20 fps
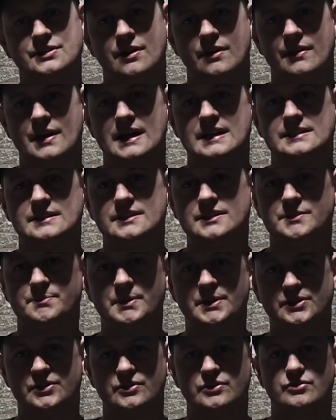all that
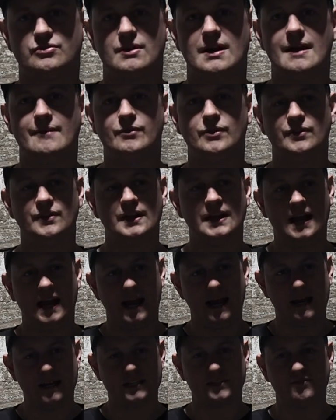suspension travel, that
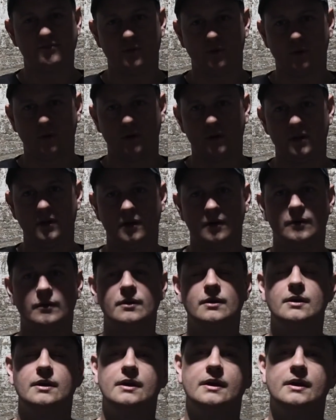has 4 low.